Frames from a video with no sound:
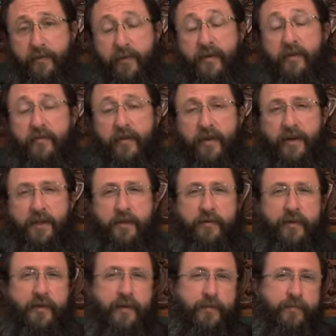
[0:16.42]
The month of
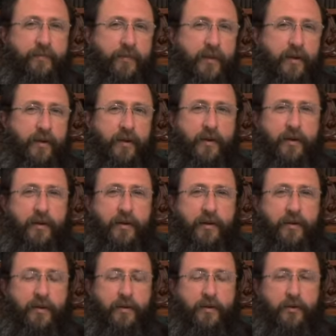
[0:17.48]
Cheshvan,
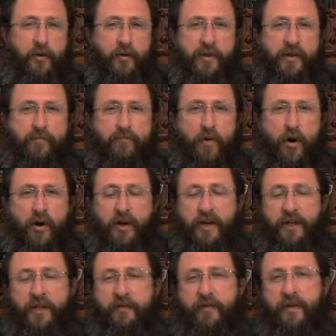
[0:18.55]
known as Mar
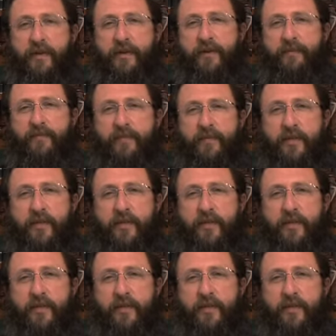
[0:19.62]
Cheshvan,